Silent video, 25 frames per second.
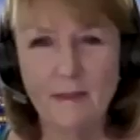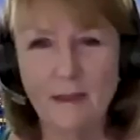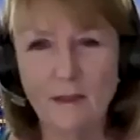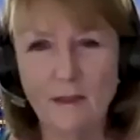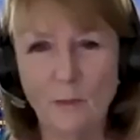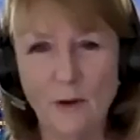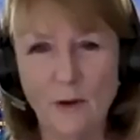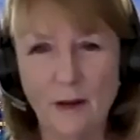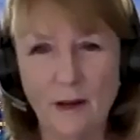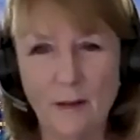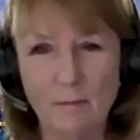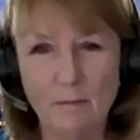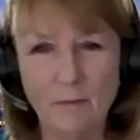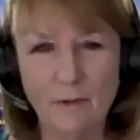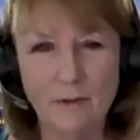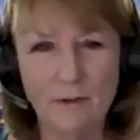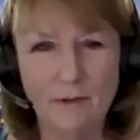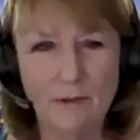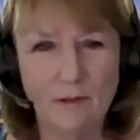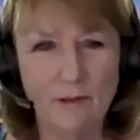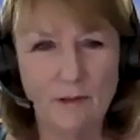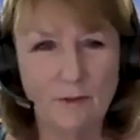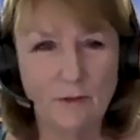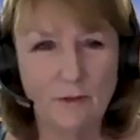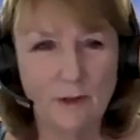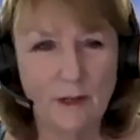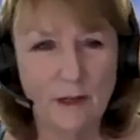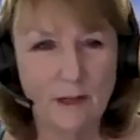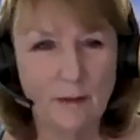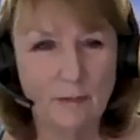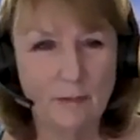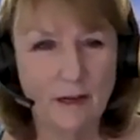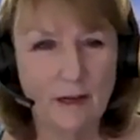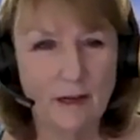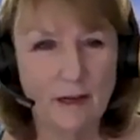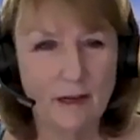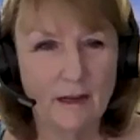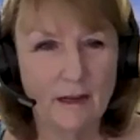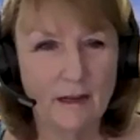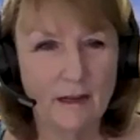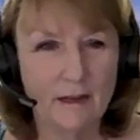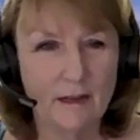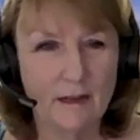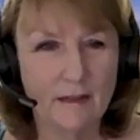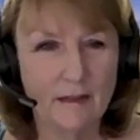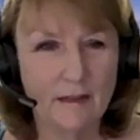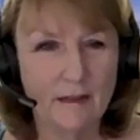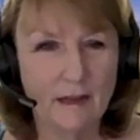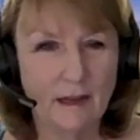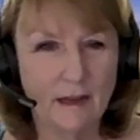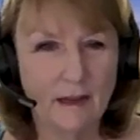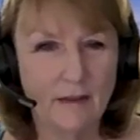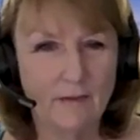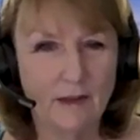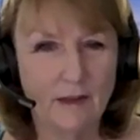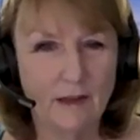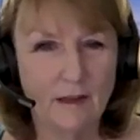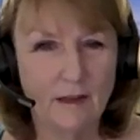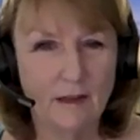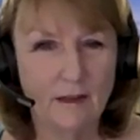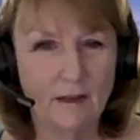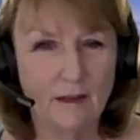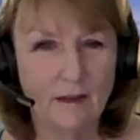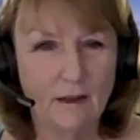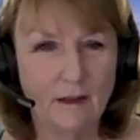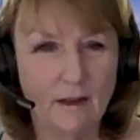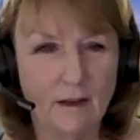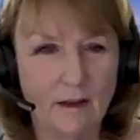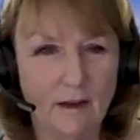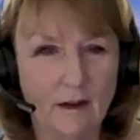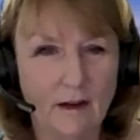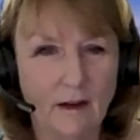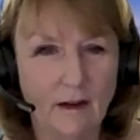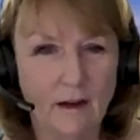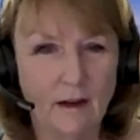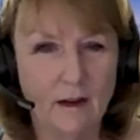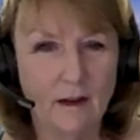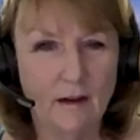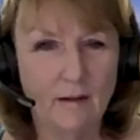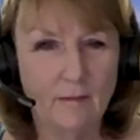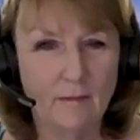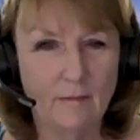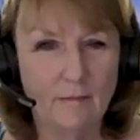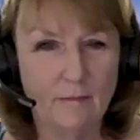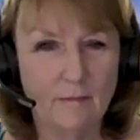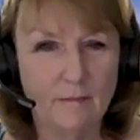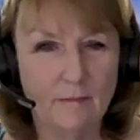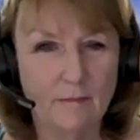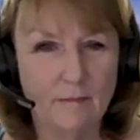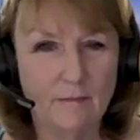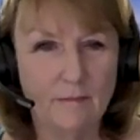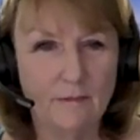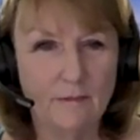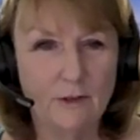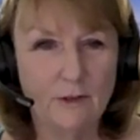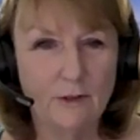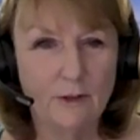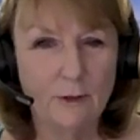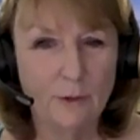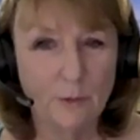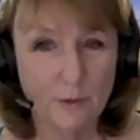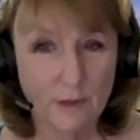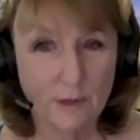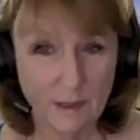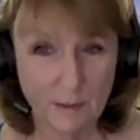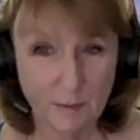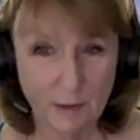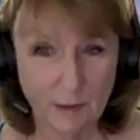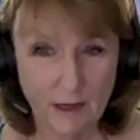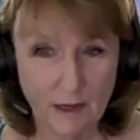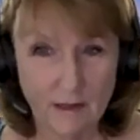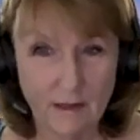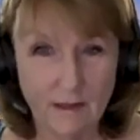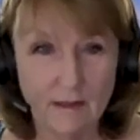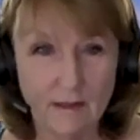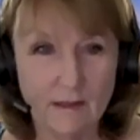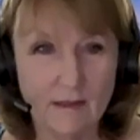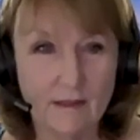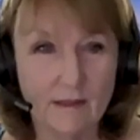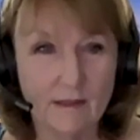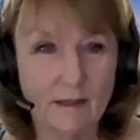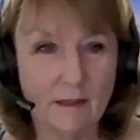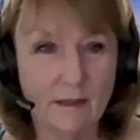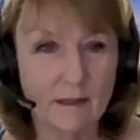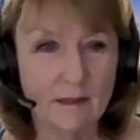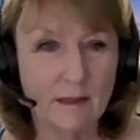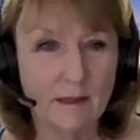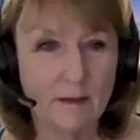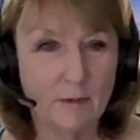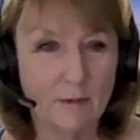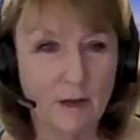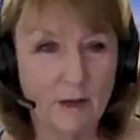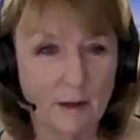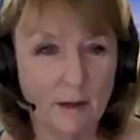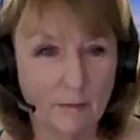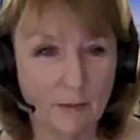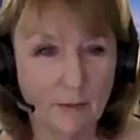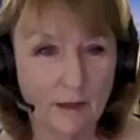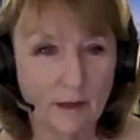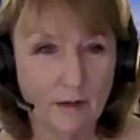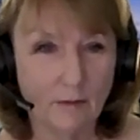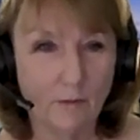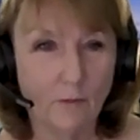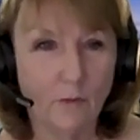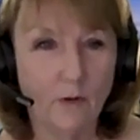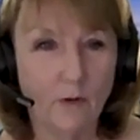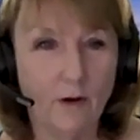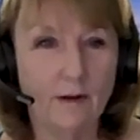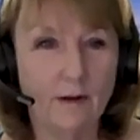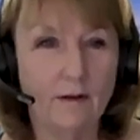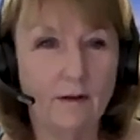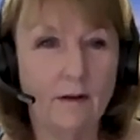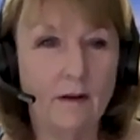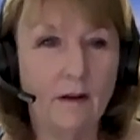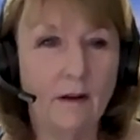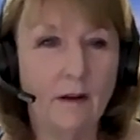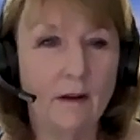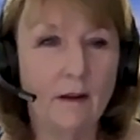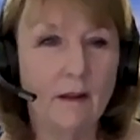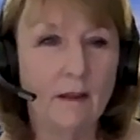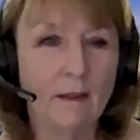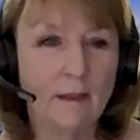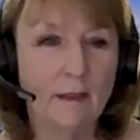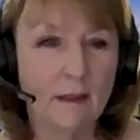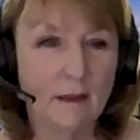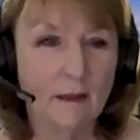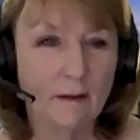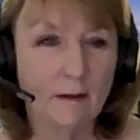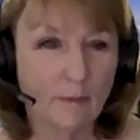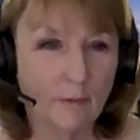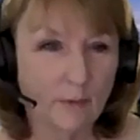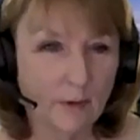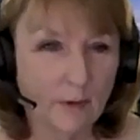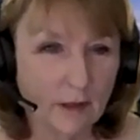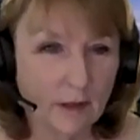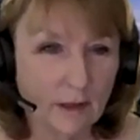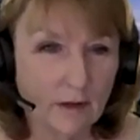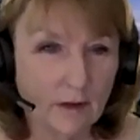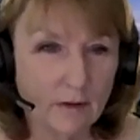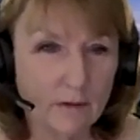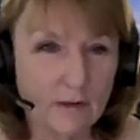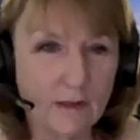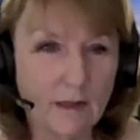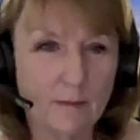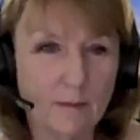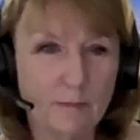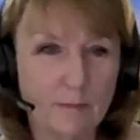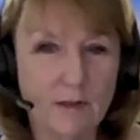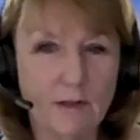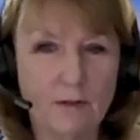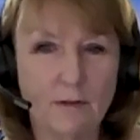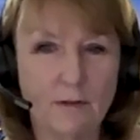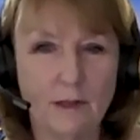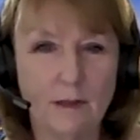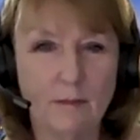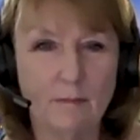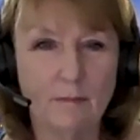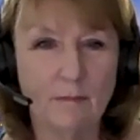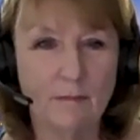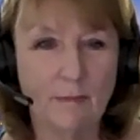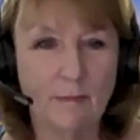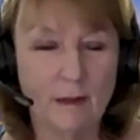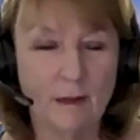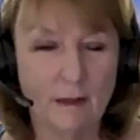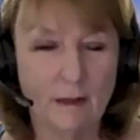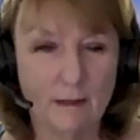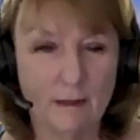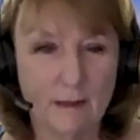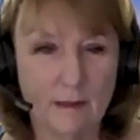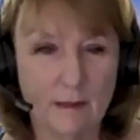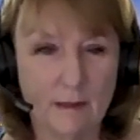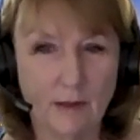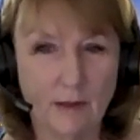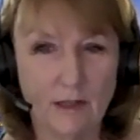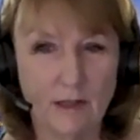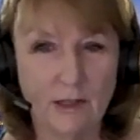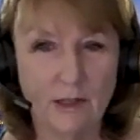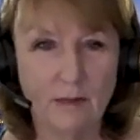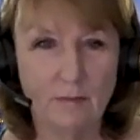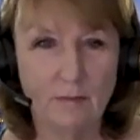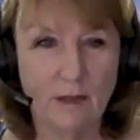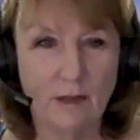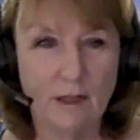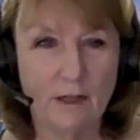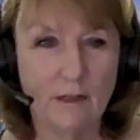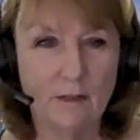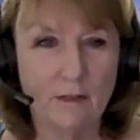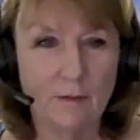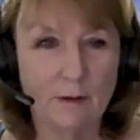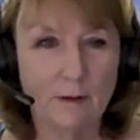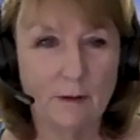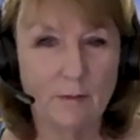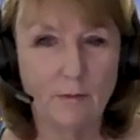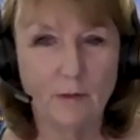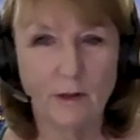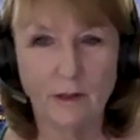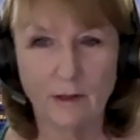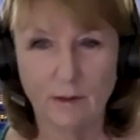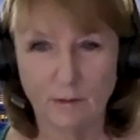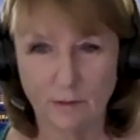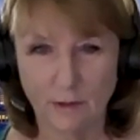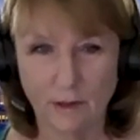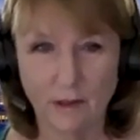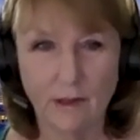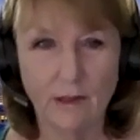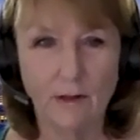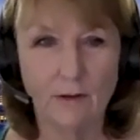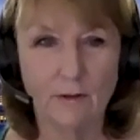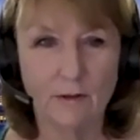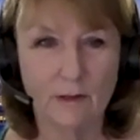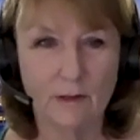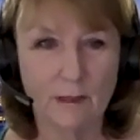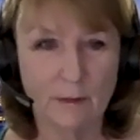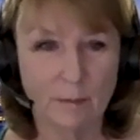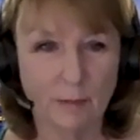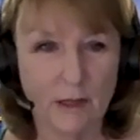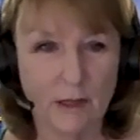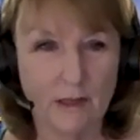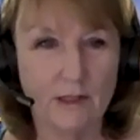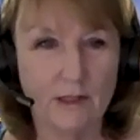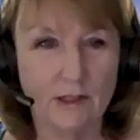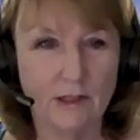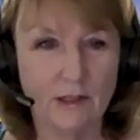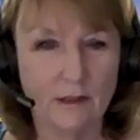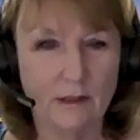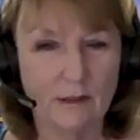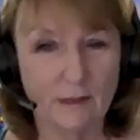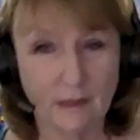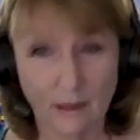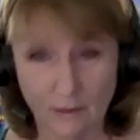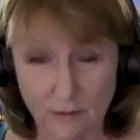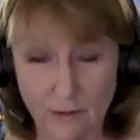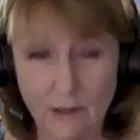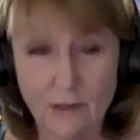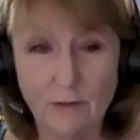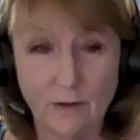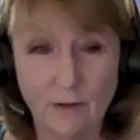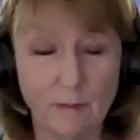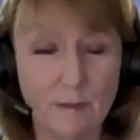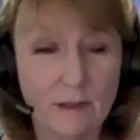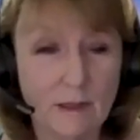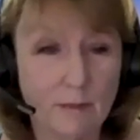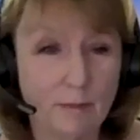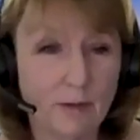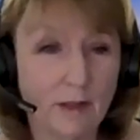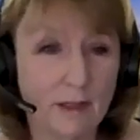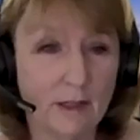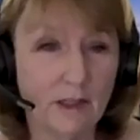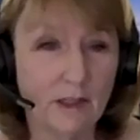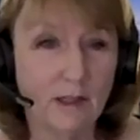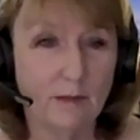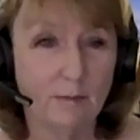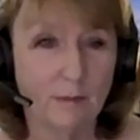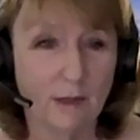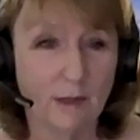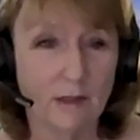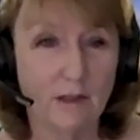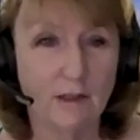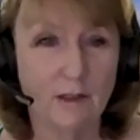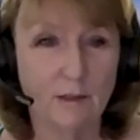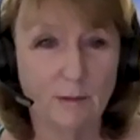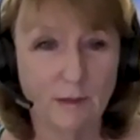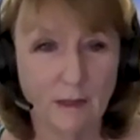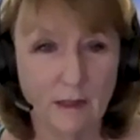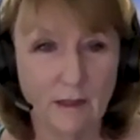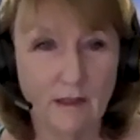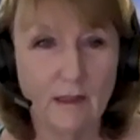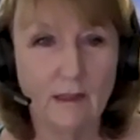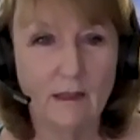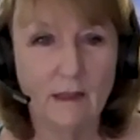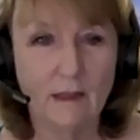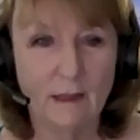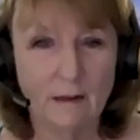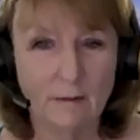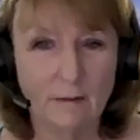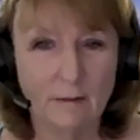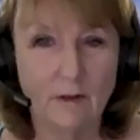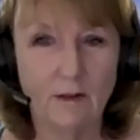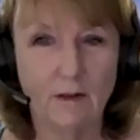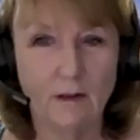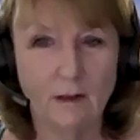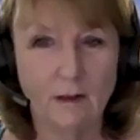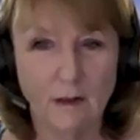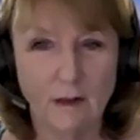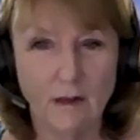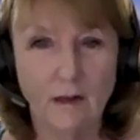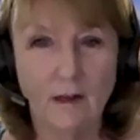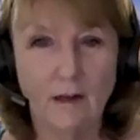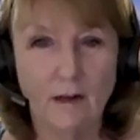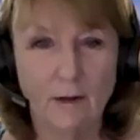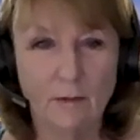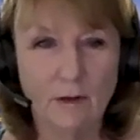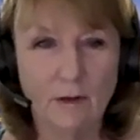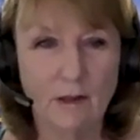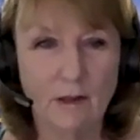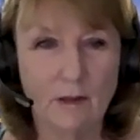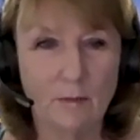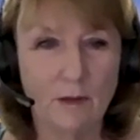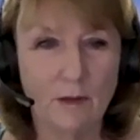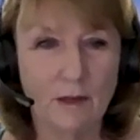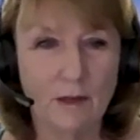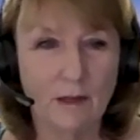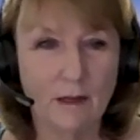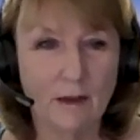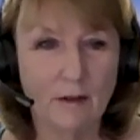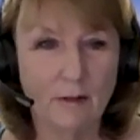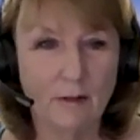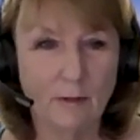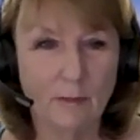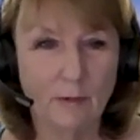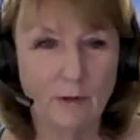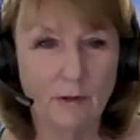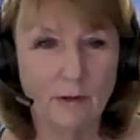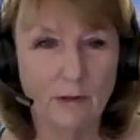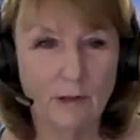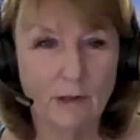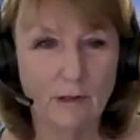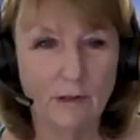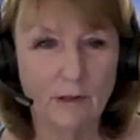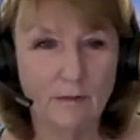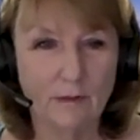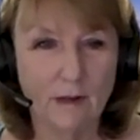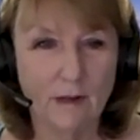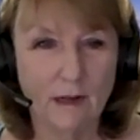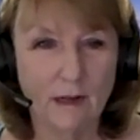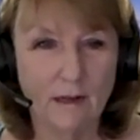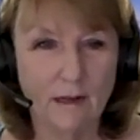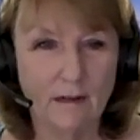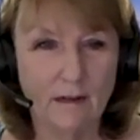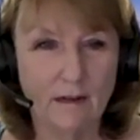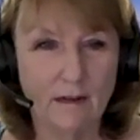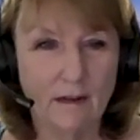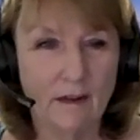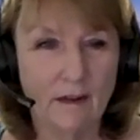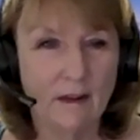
the one I'm most intrigued by is having um, two respondents at the same company, one that really knows upstream supply chain management and one that really knows downstream supply chain management. I think that would really be a contribution. And